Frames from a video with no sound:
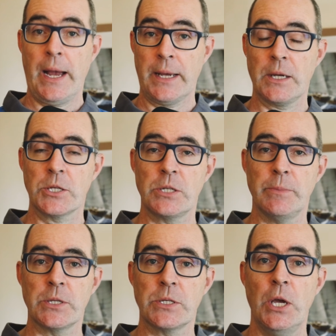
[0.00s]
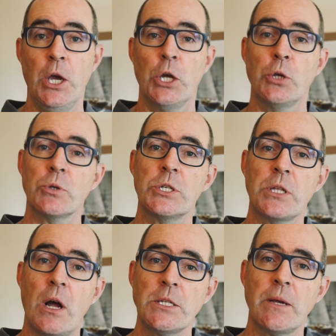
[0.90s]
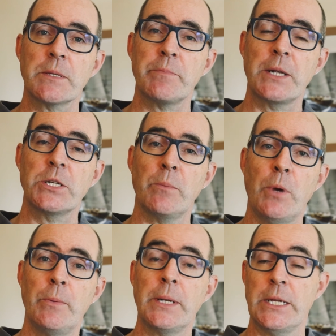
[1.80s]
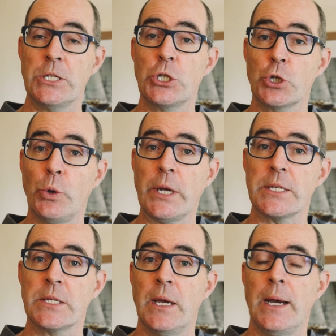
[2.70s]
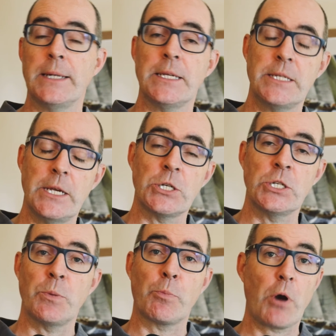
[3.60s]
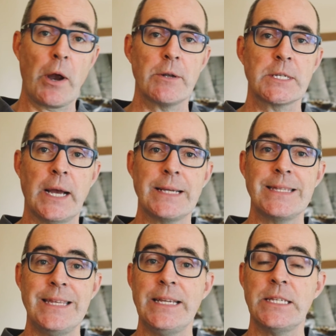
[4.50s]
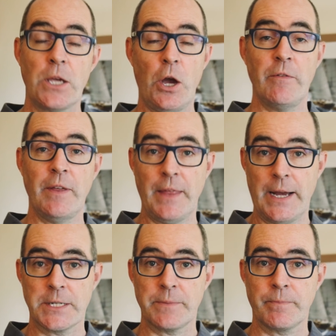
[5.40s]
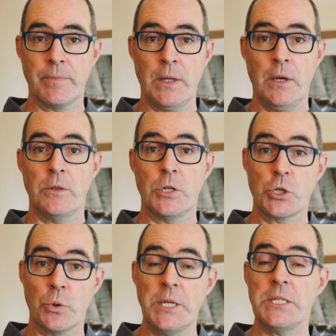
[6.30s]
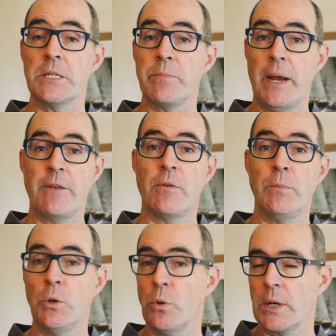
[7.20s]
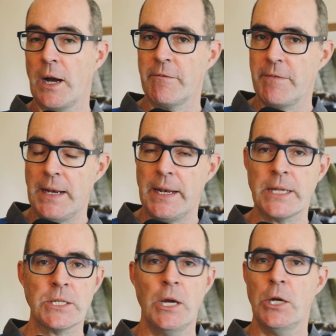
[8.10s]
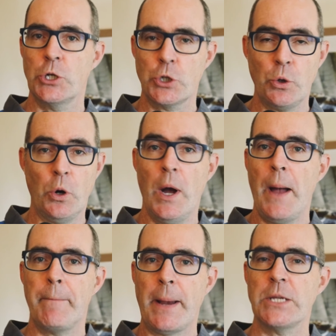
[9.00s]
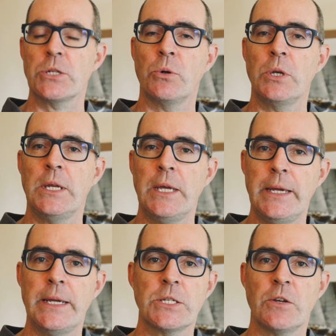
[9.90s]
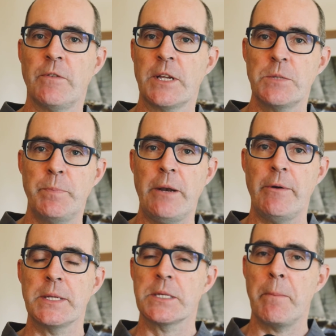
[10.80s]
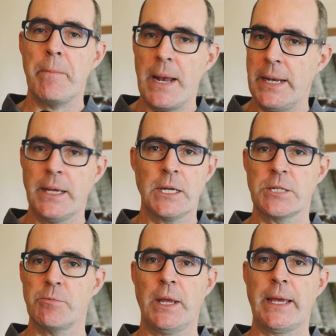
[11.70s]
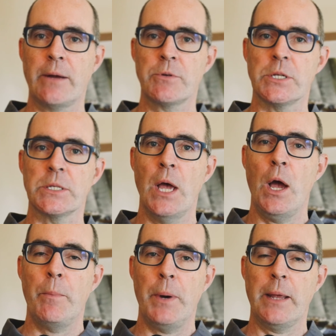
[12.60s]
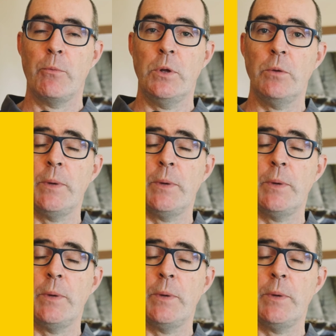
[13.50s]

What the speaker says: and customers. Your startup's magic moment is a choice, a decision to prioritize this over that. The choice is made from your gut feelings, sure, based on years of experience and many customer encounters, but it will